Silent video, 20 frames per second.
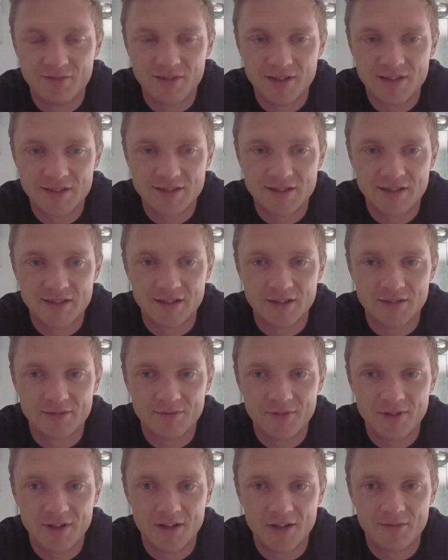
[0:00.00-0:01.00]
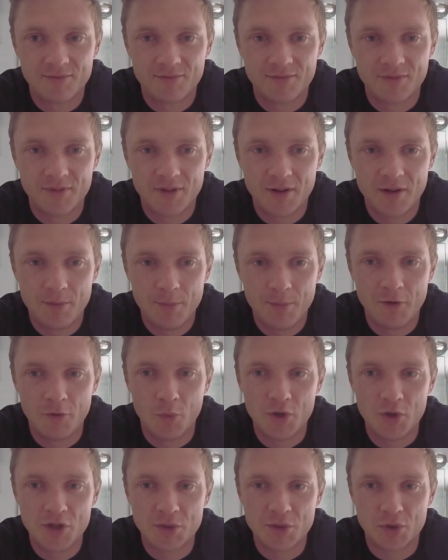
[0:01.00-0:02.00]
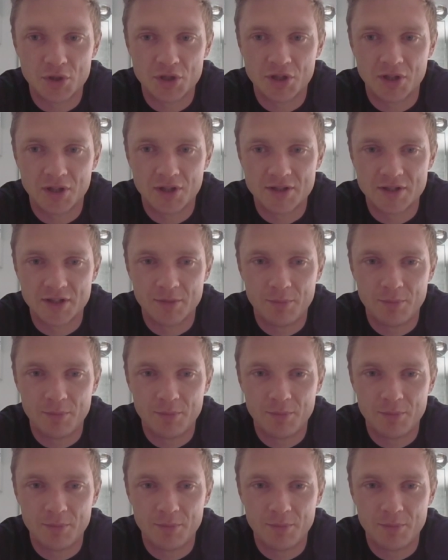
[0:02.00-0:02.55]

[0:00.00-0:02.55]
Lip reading: It's bit of a wishy-washy answer,